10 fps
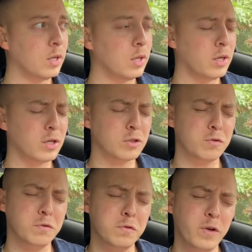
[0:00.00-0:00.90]
it is
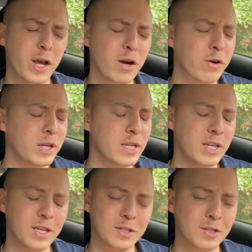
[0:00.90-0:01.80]
very
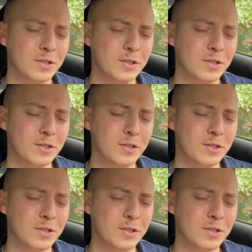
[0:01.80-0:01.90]
easy